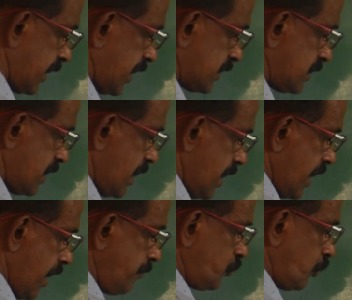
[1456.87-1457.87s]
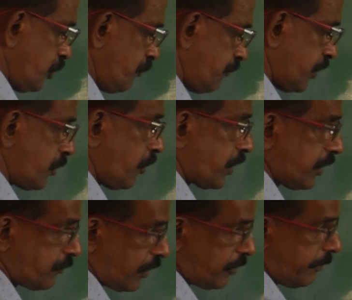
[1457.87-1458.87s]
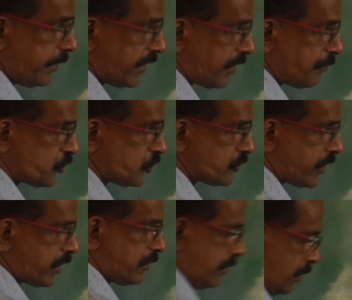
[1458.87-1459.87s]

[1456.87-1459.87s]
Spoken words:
as M25 concrete. What will be the compressive strength?